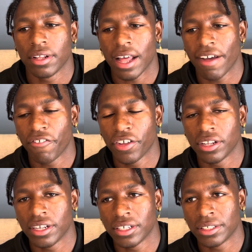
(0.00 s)
I feel
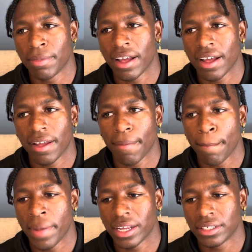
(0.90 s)
is my
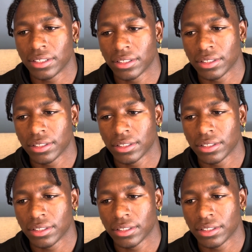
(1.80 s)
best.